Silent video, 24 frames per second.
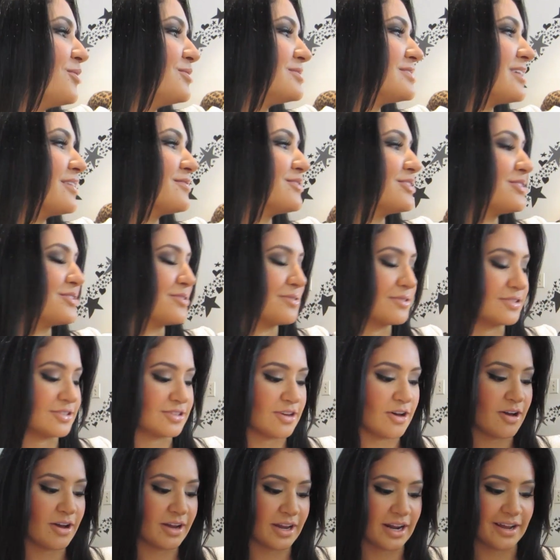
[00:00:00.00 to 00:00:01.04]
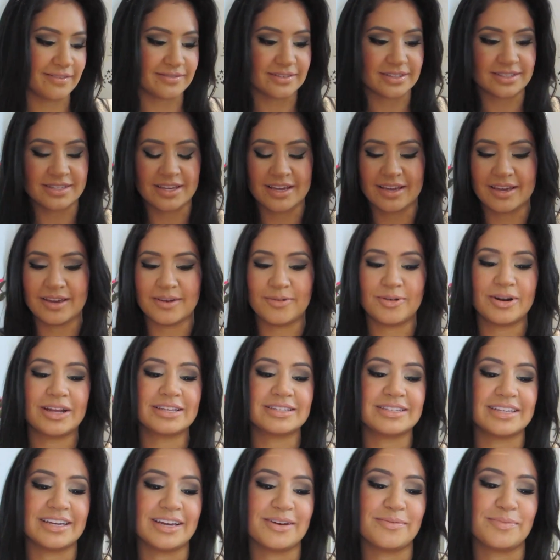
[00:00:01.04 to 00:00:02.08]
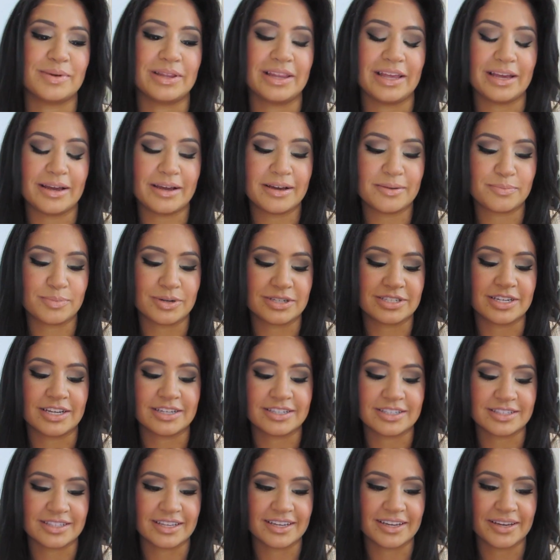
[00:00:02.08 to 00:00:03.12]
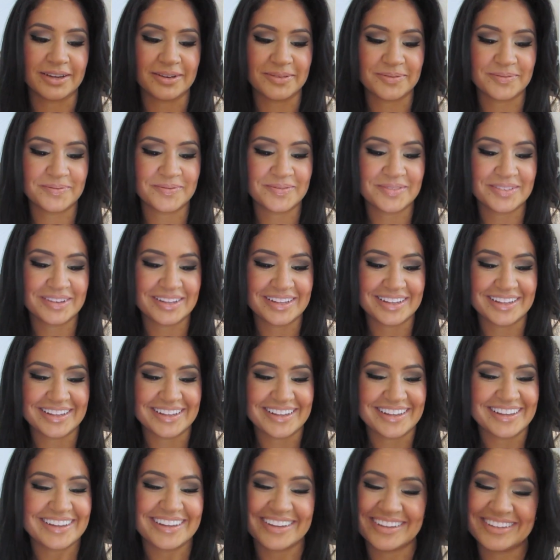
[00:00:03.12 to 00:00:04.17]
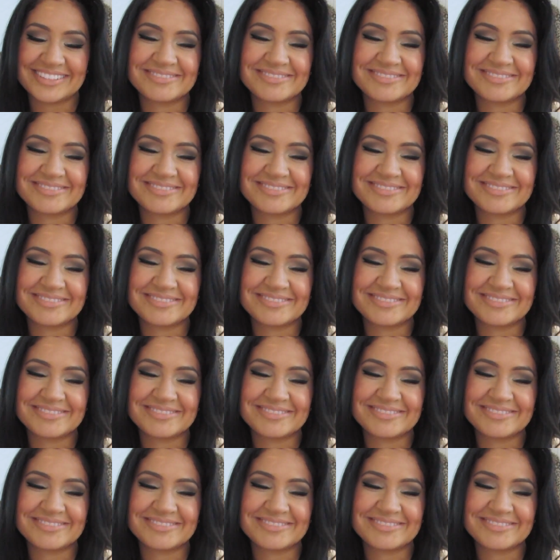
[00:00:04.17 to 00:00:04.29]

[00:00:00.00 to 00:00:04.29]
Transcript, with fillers: I always have to show a song and I have to sing it. Well, not sing it, but like pretend to sing Don't it. Don't drop that dun-dun-dun.